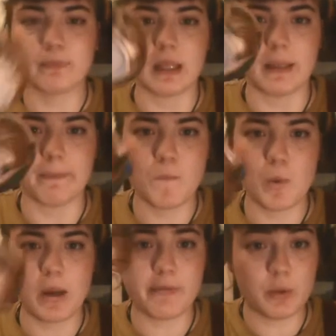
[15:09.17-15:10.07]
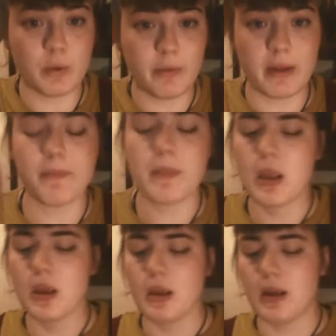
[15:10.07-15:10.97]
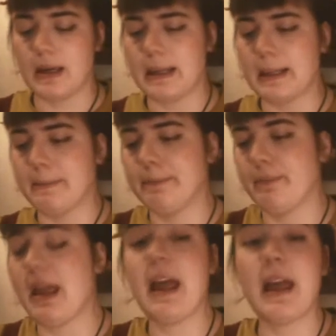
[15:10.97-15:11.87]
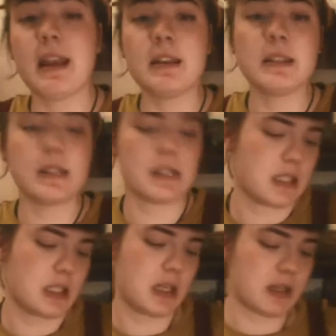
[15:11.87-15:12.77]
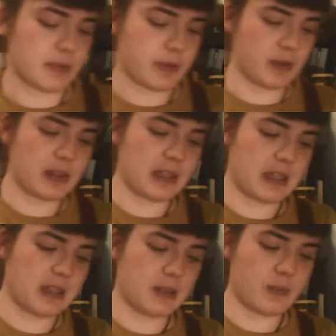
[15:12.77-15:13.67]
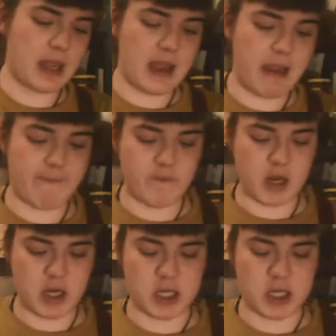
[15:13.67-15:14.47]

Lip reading: Yeah, we have two of them. And last but not least, we have